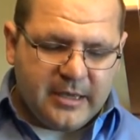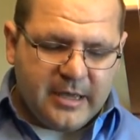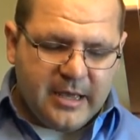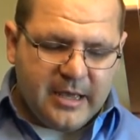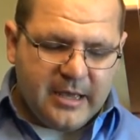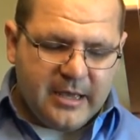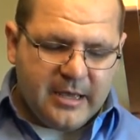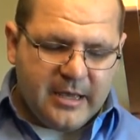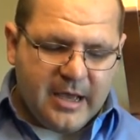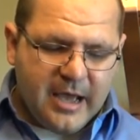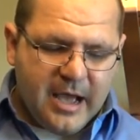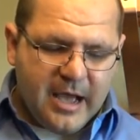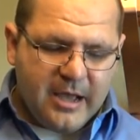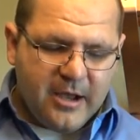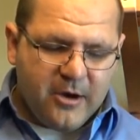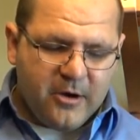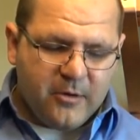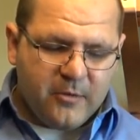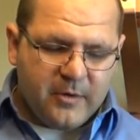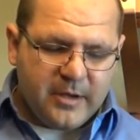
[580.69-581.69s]
I
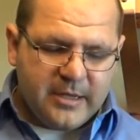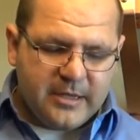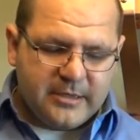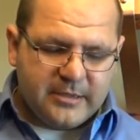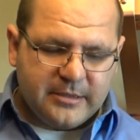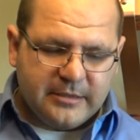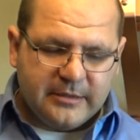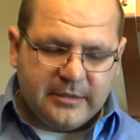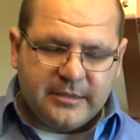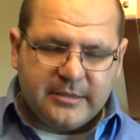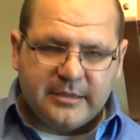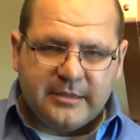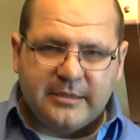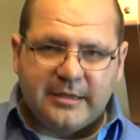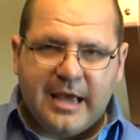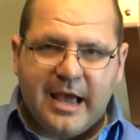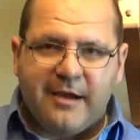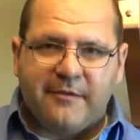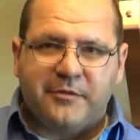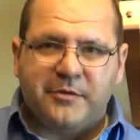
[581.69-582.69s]
always
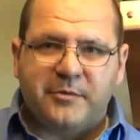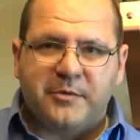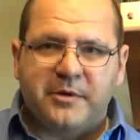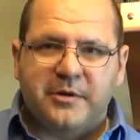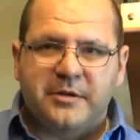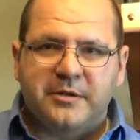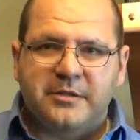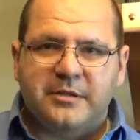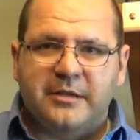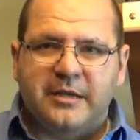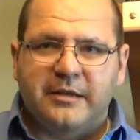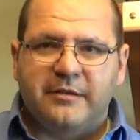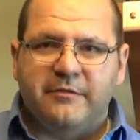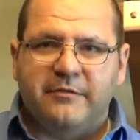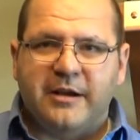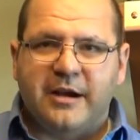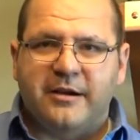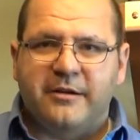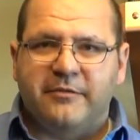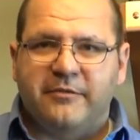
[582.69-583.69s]
listen afterwards and
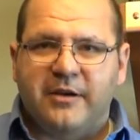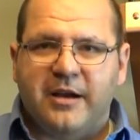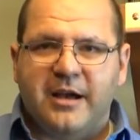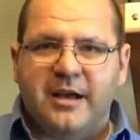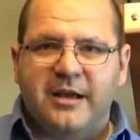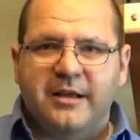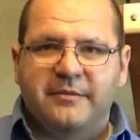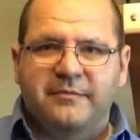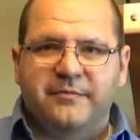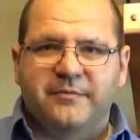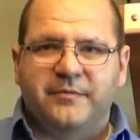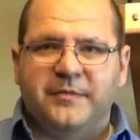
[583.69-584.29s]
verify,